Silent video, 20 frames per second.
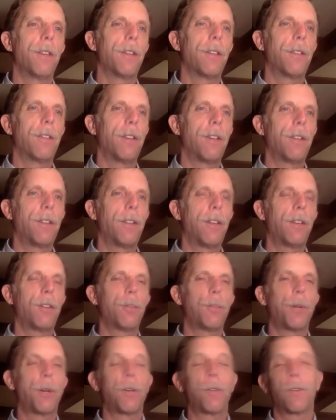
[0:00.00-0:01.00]
That that that's
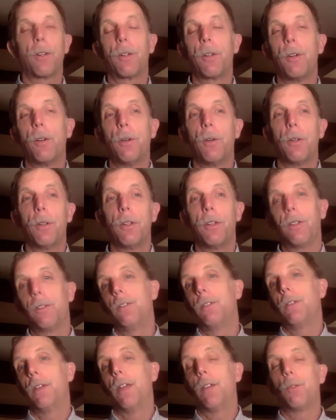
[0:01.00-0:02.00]
part of our goal, uh,
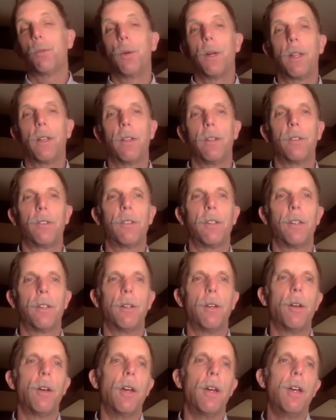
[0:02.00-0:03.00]
as well as
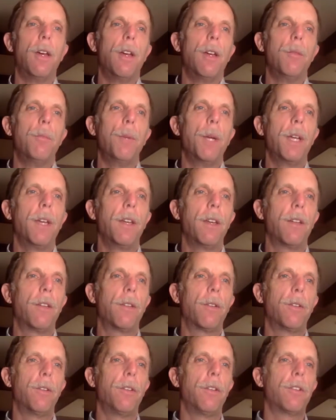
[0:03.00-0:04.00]
uh, many
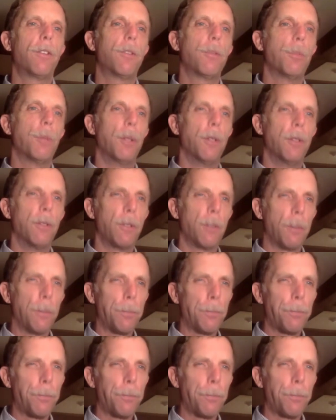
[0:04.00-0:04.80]
other disciplines.